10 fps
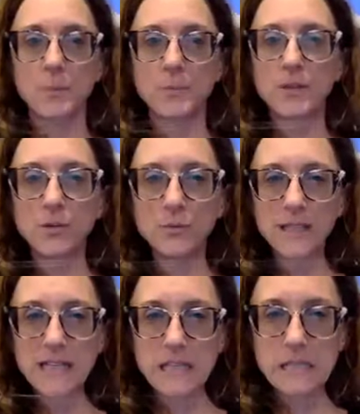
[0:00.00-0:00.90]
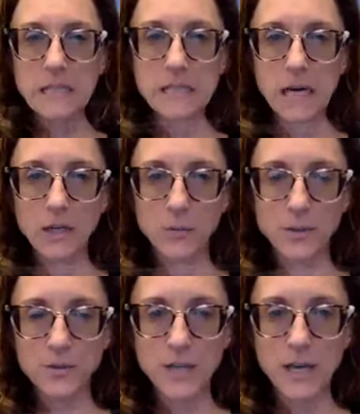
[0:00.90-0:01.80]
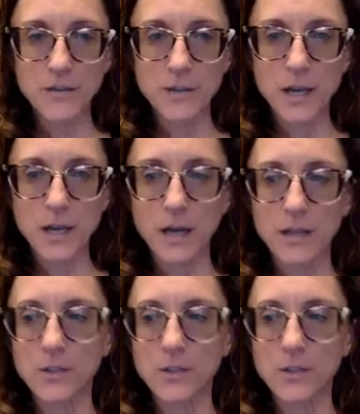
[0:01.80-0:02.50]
but you don't want to get stuck when you're tying the knot.